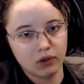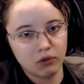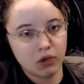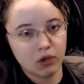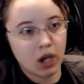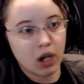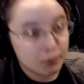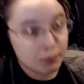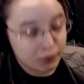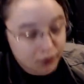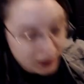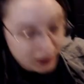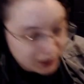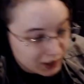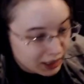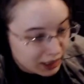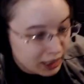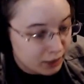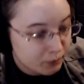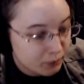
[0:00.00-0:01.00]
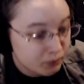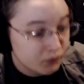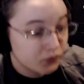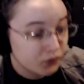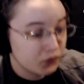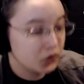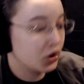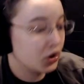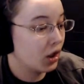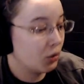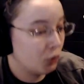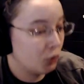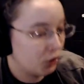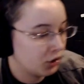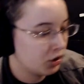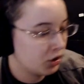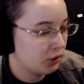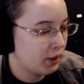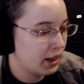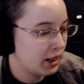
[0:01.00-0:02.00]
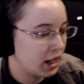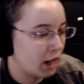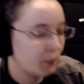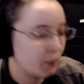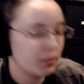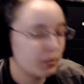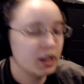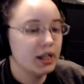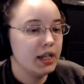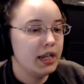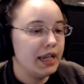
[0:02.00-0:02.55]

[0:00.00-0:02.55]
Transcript: You got to play the game. You got to work your way up.